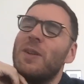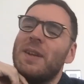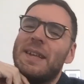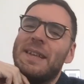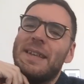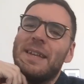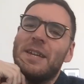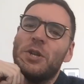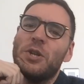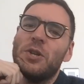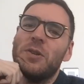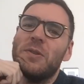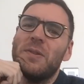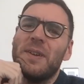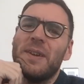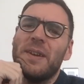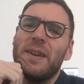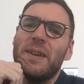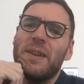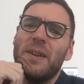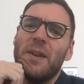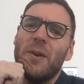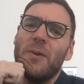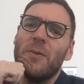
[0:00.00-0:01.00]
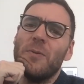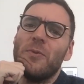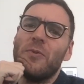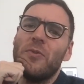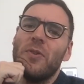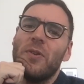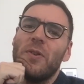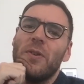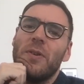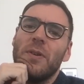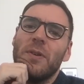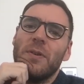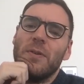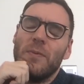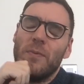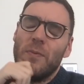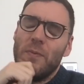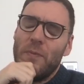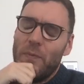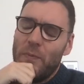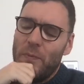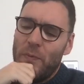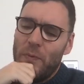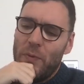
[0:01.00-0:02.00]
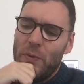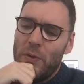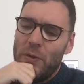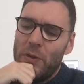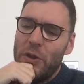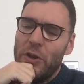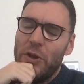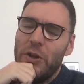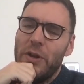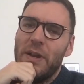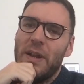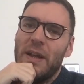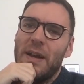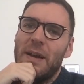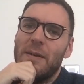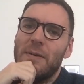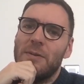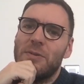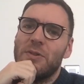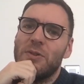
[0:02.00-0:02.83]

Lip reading: initially, you know, to learn how to